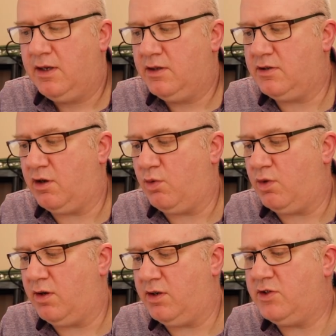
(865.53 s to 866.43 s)

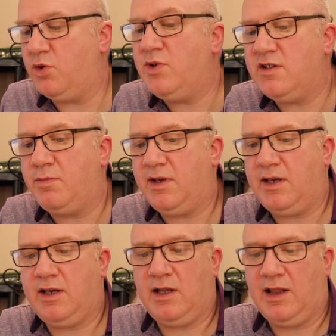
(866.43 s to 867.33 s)
So you do need to
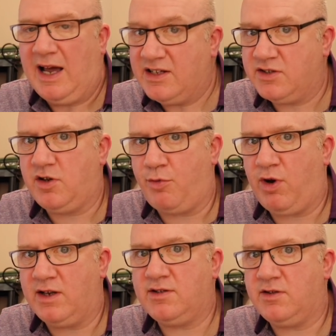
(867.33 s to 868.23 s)
be a licensed
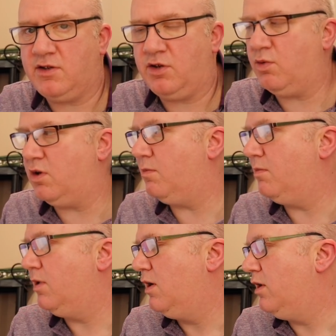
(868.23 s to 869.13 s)
operator
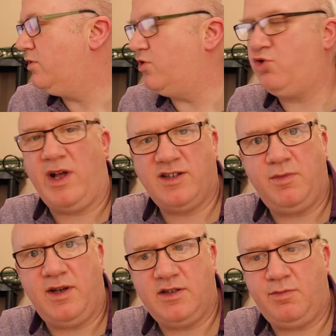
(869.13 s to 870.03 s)
to
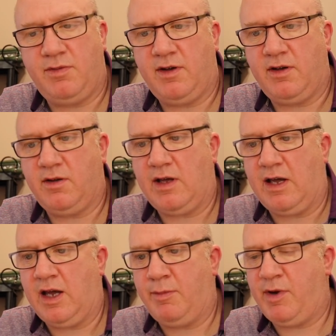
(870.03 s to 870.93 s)
transmit
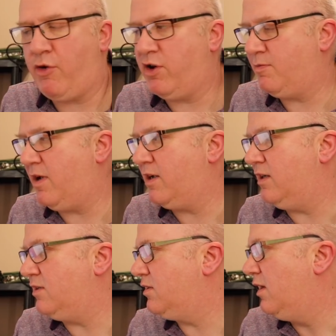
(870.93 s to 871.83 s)
APRS
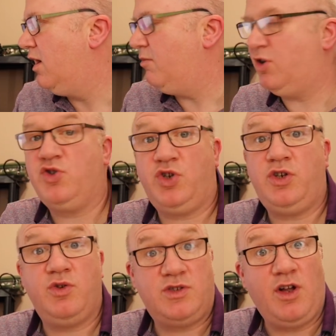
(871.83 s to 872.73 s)
packets, because you're
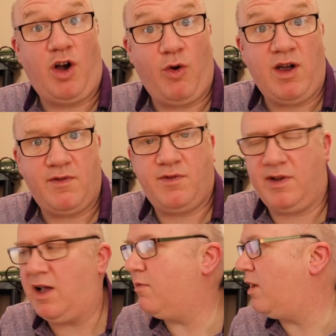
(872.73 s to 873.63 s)
using RF
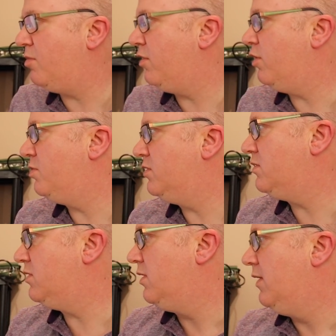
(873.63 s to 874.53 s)
for that
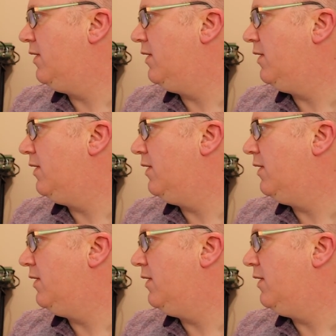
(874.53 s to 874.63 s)
purpose.